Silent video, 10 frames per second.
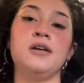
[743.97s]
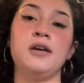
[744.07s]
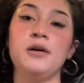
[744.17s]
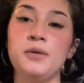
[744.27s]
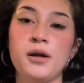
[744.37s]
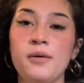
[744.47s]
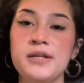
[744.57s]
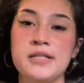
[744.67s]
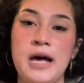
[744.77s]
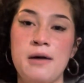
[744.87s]
it would
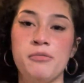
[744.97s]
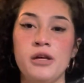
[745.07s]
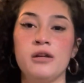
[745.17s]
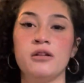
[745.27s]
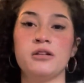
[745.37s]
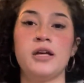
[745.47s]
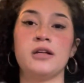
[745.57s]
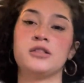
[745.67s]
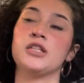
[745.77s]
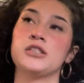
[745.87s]
always happen. Or
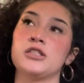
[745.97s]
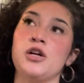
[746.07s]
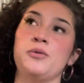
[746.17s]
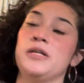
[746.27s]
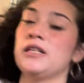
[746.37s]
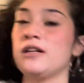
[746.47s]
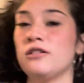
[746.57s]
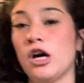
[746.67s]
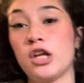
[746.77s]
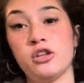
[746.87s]
like during slow weeks, like a
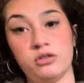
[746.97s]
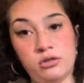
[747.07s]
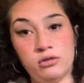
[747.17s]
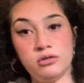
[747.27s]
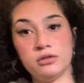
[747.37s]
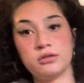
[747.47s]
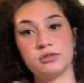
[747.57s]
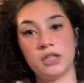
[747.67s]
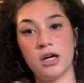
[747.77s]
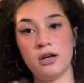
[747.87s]
lot of the locals
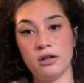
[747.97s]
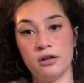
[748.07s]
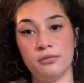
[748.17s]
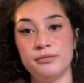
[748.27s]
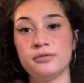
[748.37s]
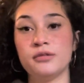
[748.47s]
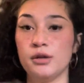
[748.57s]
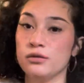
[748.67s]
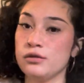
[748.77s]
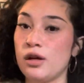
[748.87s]
would come.
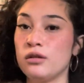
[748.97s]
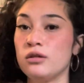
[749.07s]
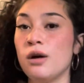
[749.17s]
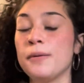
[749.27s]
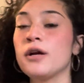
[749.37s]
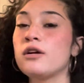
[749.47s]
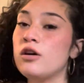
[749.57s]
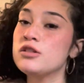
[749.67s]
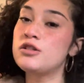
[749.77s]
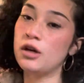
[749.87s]
Locals on Guam are
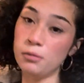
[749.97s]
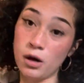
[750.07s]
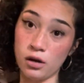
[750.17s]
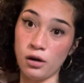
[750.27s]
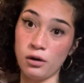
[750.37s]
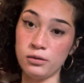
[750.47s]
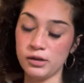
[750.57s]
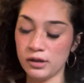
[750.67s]
called chamorro.